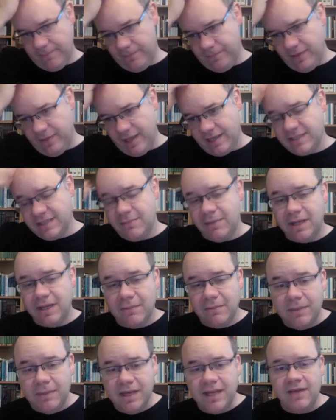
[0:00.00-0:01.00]
like Semantic
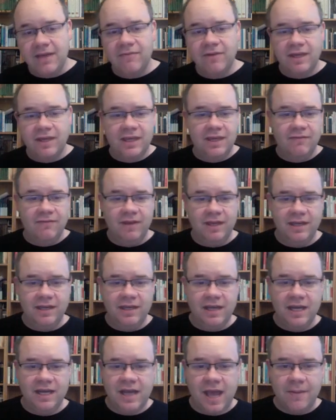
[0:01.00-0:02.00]
MediaWiki,
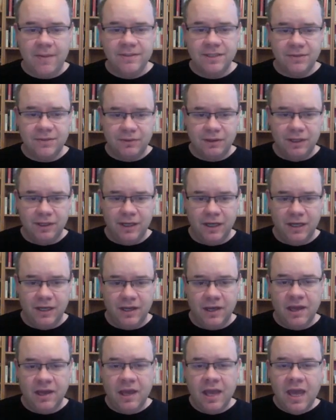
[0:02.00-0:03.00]
Wikidata, Abstract
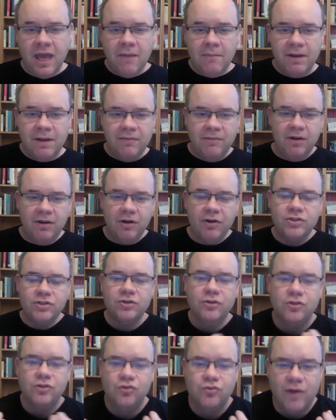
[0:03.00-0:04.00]
Wikipedia. But I will also
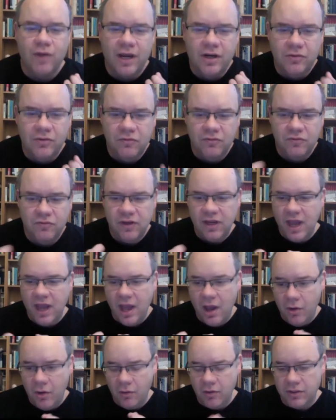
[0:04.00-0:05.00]
try to figure
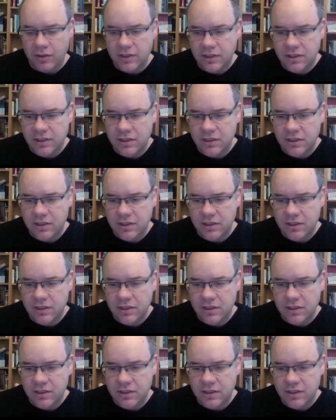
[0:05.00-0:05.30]
out,